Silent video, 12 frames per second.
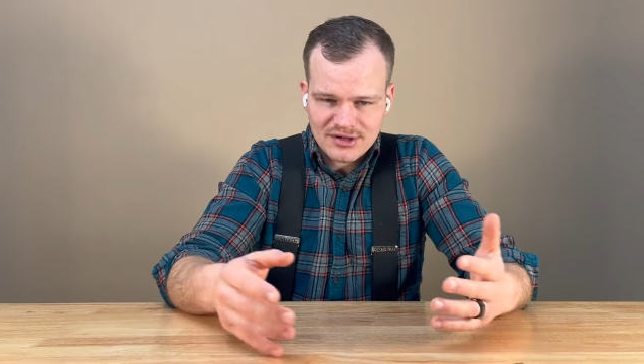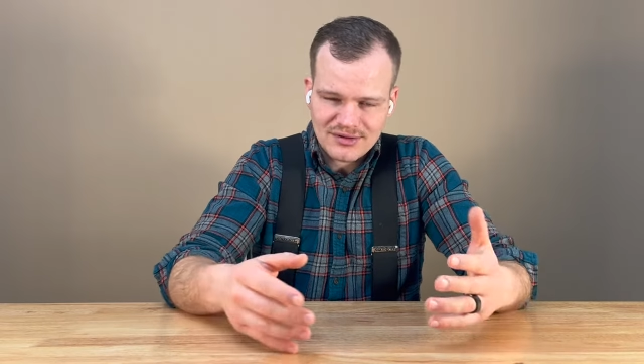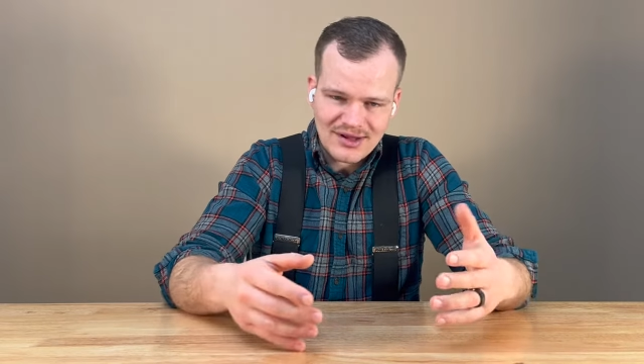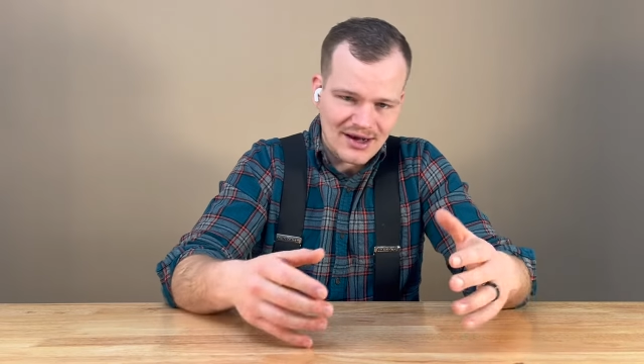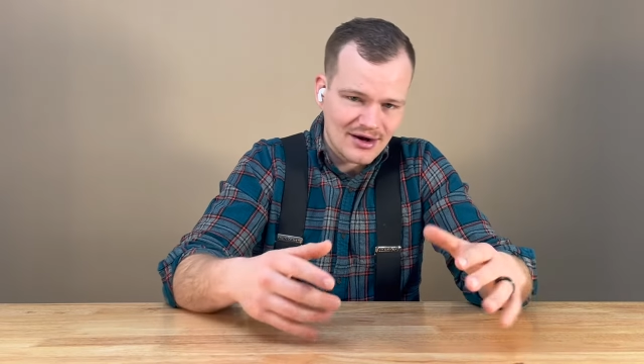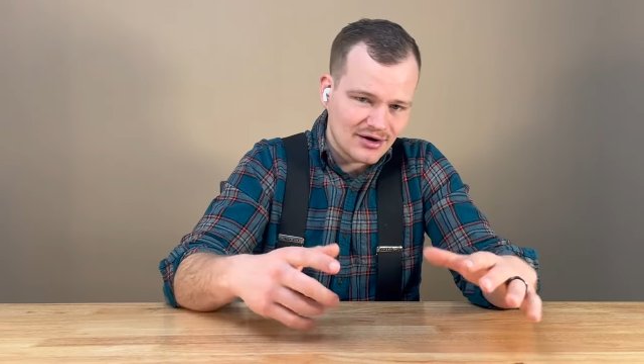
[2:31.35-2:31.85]

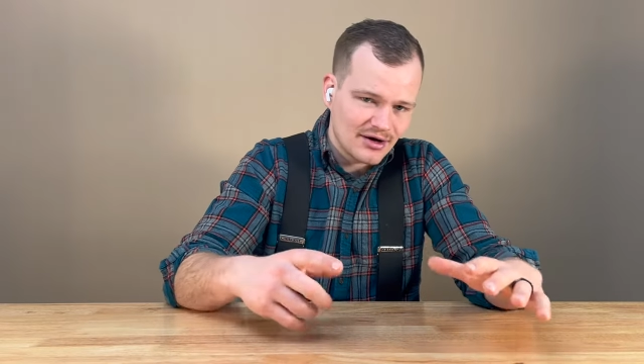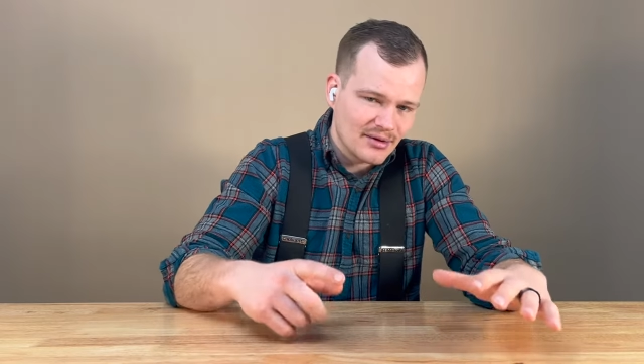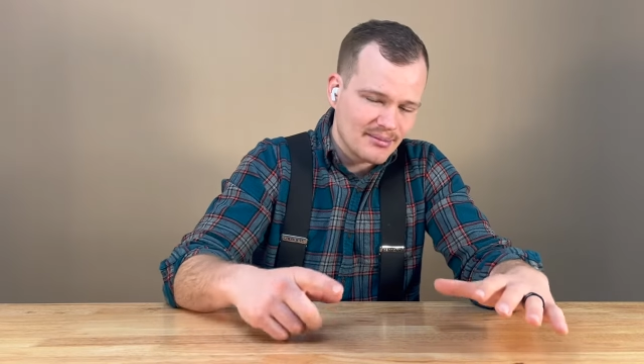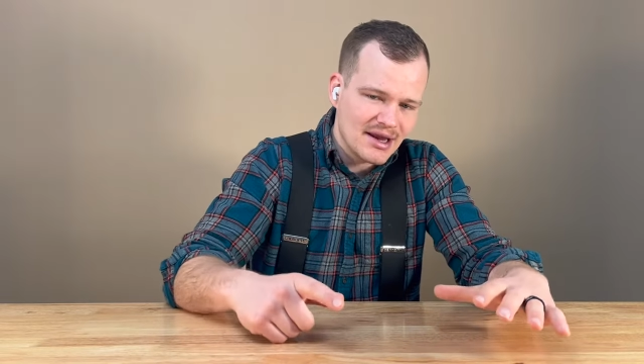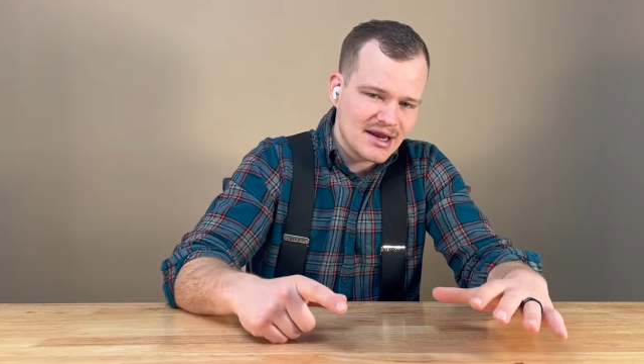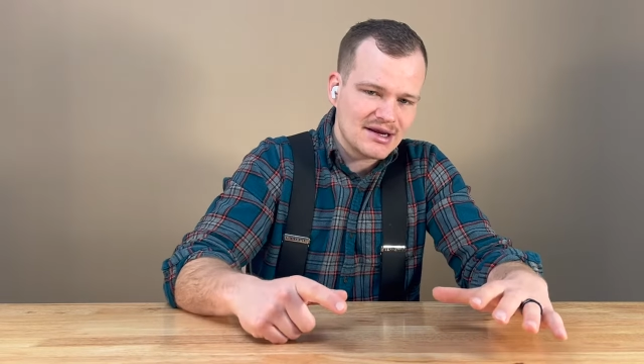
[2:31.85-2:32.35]
That area
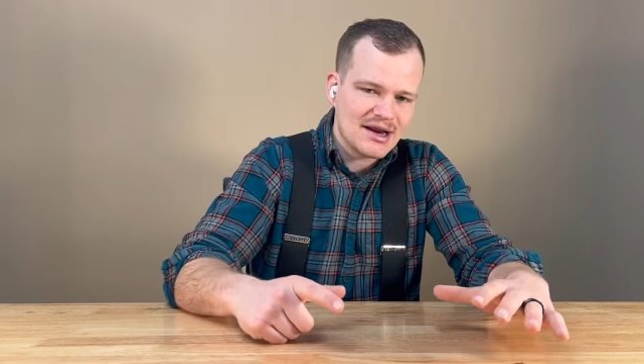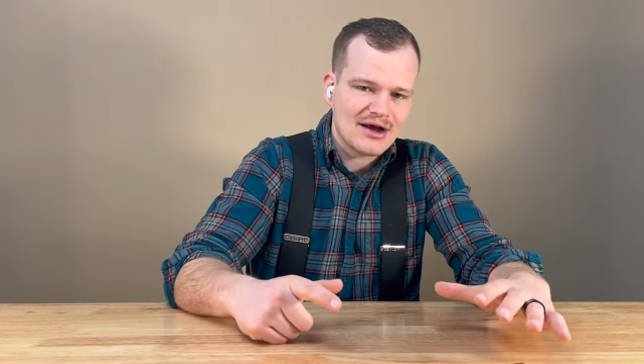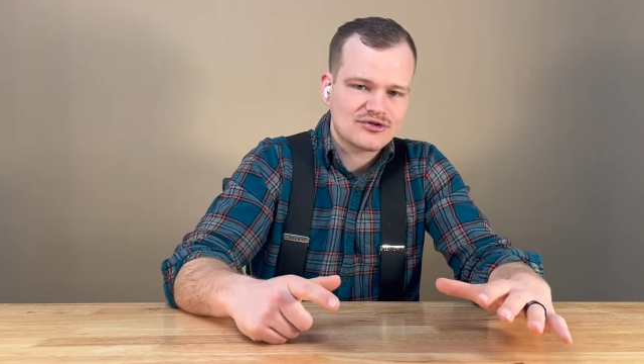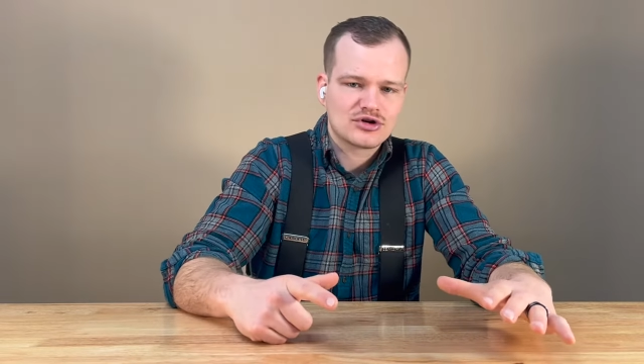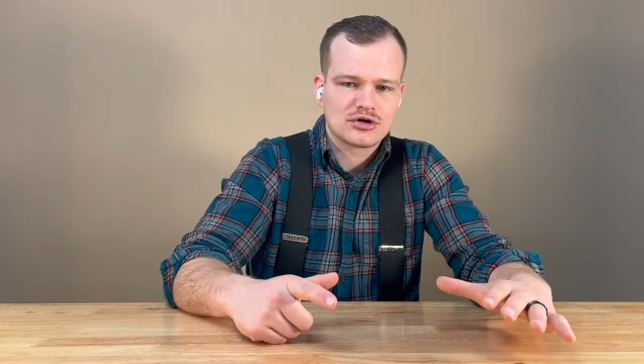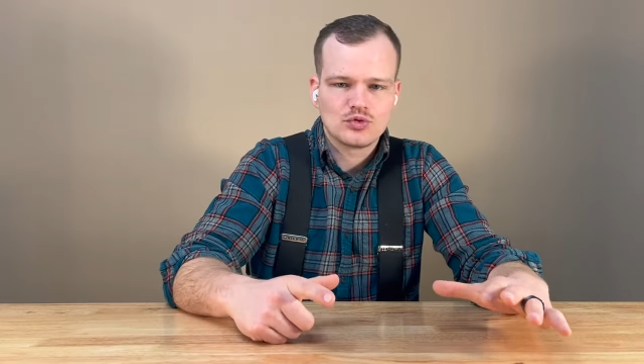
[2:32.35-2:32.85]
may now
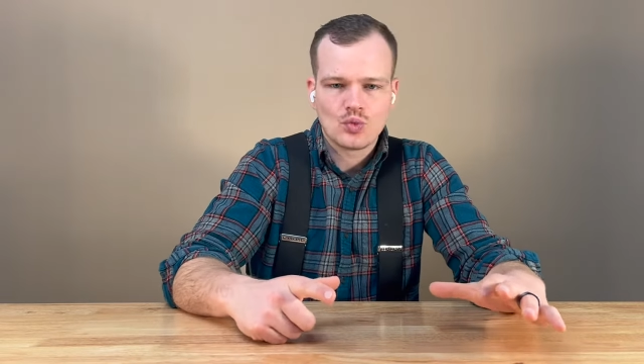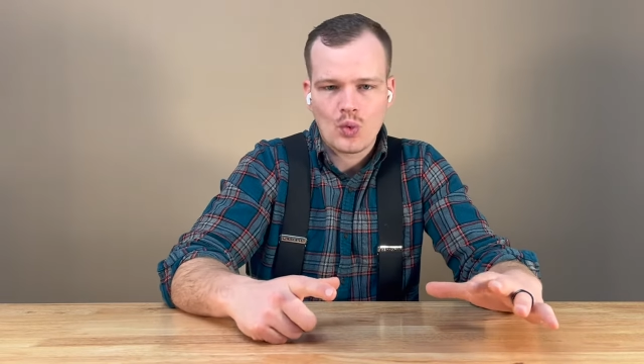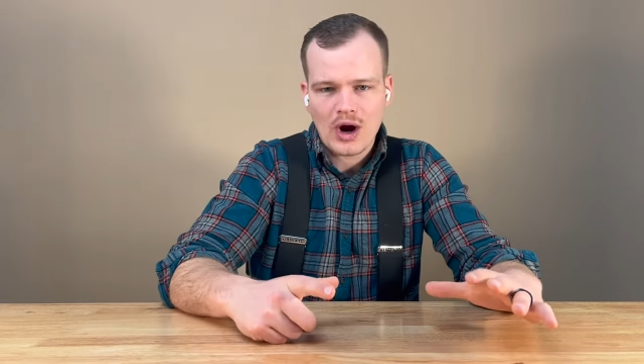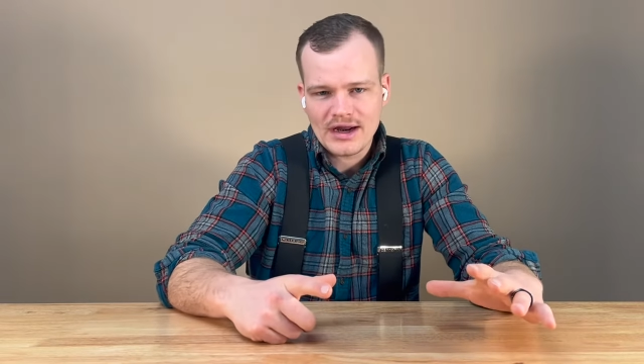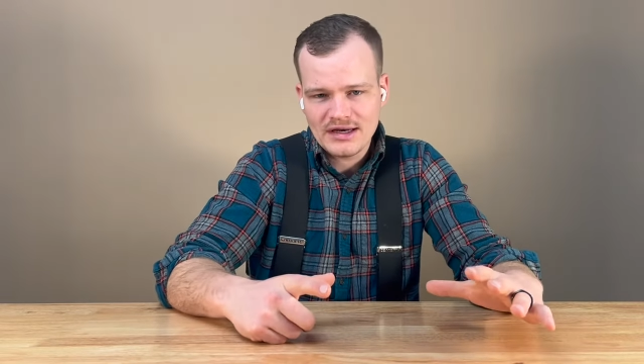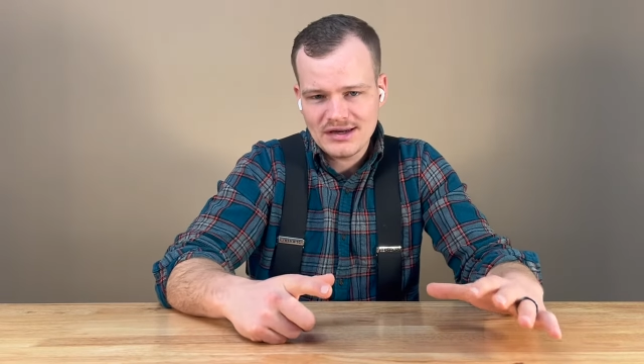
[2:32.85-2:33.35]
turn white